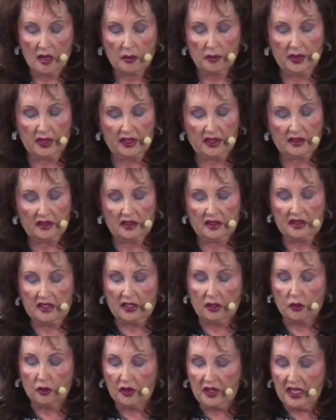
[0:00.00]
But
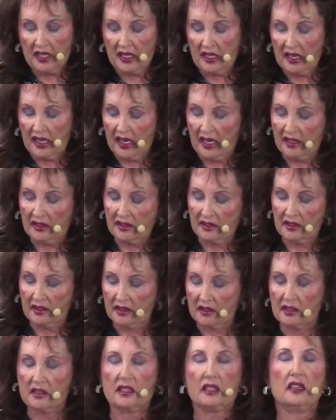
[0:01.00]
decreeing and
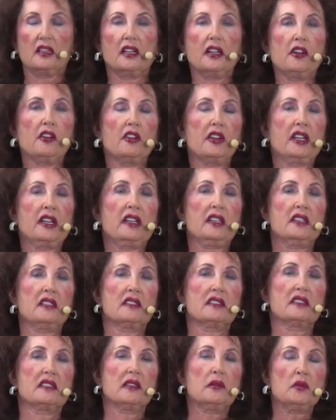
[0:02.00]
declaring is
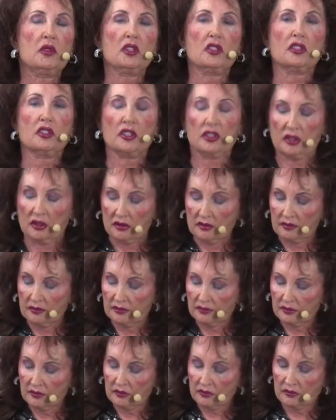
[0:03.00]
similar
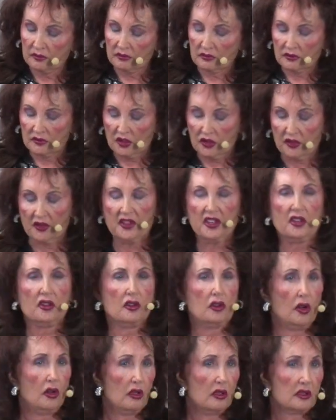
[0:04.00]
to the
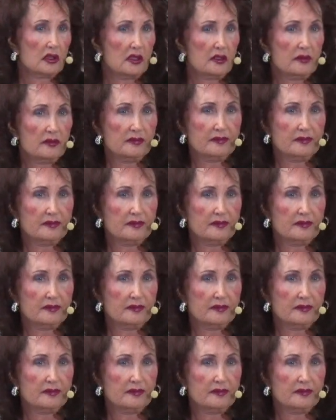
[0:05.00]
occult.